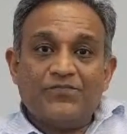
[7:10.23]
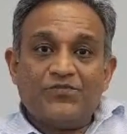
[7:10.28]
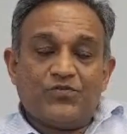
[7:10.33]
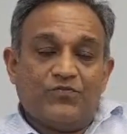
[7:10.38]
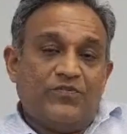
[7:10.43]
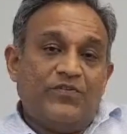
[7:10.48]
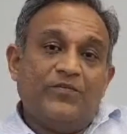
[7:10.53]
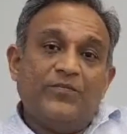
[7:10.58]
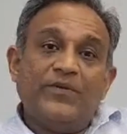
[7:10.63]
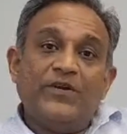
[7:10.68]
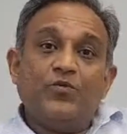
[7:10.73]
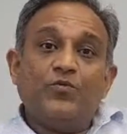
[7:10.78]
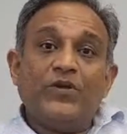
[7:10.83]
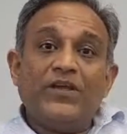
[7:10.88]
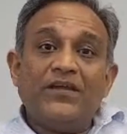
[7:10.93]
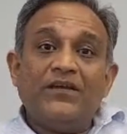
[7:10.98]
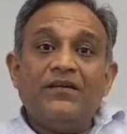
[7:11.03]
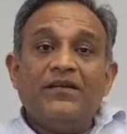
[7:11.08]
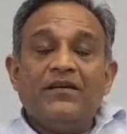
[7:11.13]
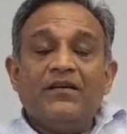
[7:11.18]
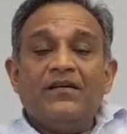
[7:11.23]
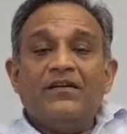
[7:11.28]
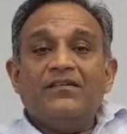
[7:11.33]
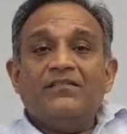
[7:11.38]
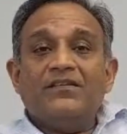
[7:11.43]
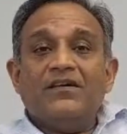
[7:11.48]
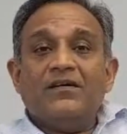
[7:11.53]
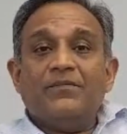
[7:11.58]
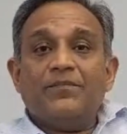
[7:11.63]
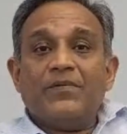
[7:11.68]
So we will be doing
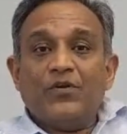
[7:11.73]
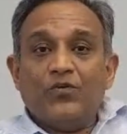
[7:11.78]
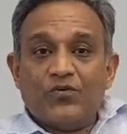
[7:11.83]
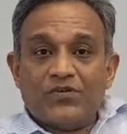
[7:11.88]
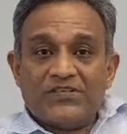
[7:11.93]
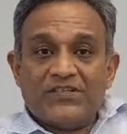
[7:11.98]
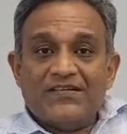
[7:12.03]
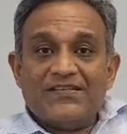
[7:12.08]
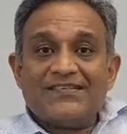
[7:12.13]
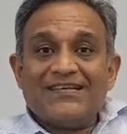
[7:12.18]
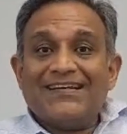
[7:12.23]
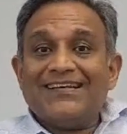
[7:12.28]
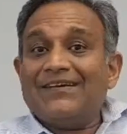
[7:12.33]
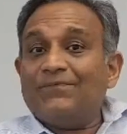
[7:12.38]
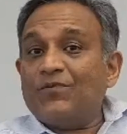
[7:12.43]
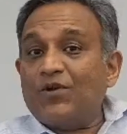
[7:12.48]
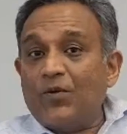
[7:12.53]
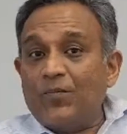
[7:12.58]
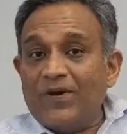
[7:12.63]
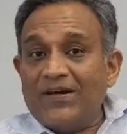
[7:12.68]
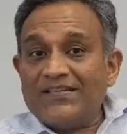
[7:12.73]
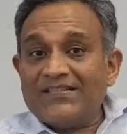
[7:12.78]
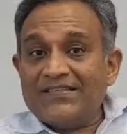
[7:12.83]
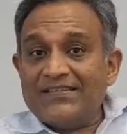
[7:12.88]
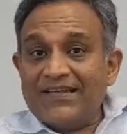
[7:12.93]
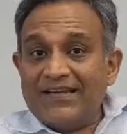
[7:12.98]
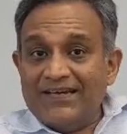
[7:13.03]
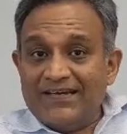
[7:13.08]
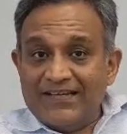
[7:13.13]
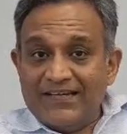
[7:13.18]
the POCs and deployments in
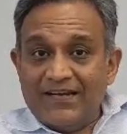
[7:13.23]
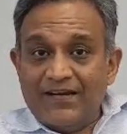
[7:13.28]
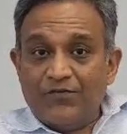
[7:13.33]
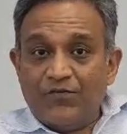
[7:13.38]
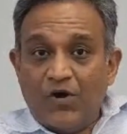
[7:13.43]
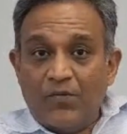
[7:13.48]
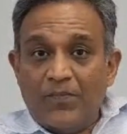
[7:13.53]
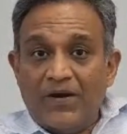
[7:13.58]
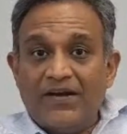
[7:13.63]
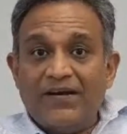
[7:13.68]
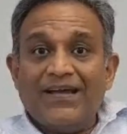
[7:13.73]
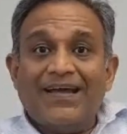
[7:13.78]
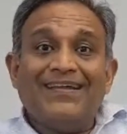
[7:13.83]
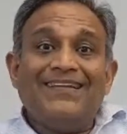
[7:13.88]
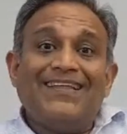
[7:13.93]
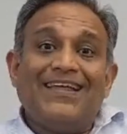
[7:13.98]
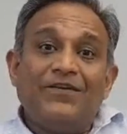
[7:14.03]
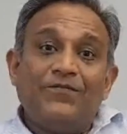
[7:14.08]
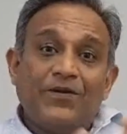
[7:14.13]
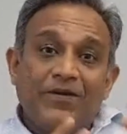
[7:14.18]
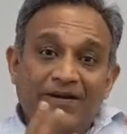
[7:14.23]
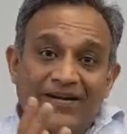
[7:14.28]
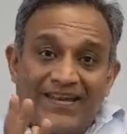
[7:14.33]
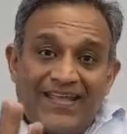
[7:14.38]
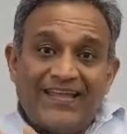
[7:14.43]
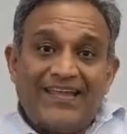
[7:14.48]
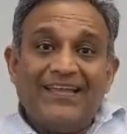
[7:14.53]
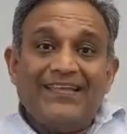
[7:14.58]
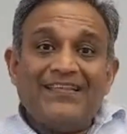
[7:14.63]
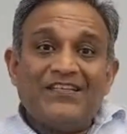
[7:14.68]
the Indian environment, and then we'll
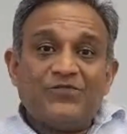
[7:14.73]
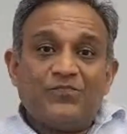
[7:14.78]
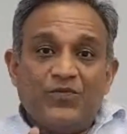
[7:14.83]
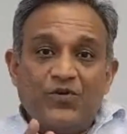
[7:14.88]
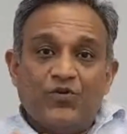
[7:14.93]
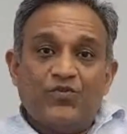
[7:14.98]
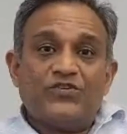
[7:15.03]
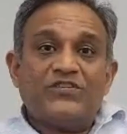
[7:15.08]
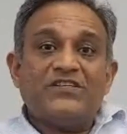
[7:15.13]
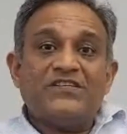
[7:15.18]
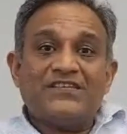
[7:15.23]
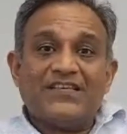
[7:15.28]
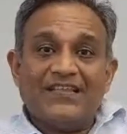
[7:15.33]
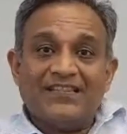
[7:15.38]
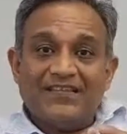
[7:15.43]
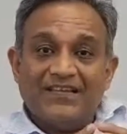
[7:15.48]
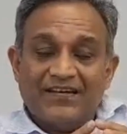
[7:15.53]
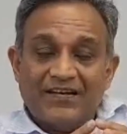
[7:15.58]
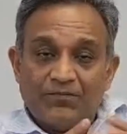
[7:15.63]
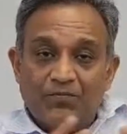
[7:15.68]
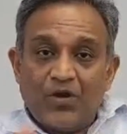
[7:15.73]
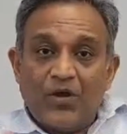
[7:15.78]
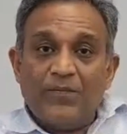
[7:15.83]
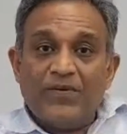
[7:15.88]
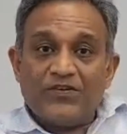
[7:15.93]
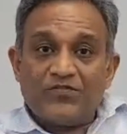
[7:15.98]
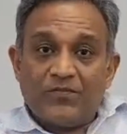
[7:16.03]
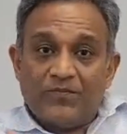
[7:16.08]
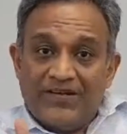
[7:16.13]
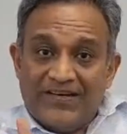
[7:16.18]
taking these POCs and the
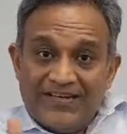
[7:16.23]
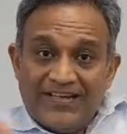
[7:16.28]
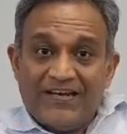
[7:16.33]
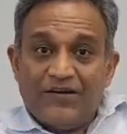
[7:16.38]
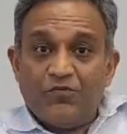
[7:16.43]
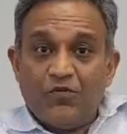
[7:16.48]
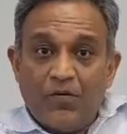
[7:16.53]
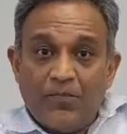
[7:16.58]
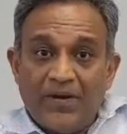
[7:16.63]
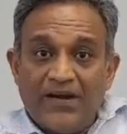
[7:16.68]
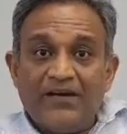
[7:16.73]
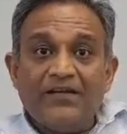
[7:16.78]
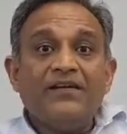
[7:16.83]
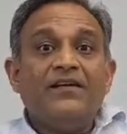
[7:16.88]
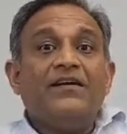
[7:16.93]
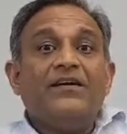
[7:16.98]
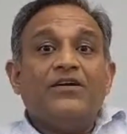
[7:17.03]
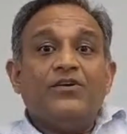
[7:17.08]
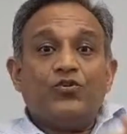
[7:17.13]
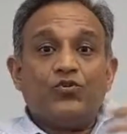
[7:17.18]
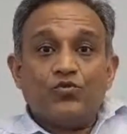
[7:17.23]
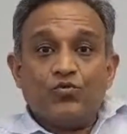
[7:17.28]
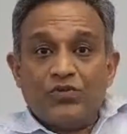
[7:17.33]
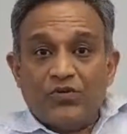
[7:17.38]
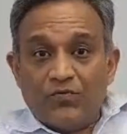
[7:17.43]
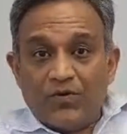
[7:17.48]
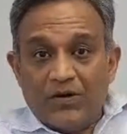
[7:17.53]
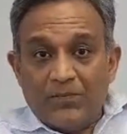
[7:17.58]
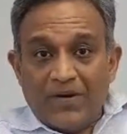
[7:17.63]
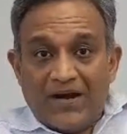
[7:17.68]
deployments from Indian environment to
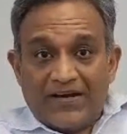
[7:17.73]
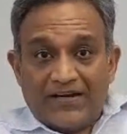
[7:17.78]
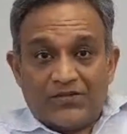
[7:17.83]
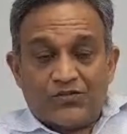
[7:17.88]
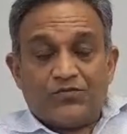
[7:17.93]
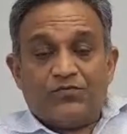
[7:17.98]
the world market.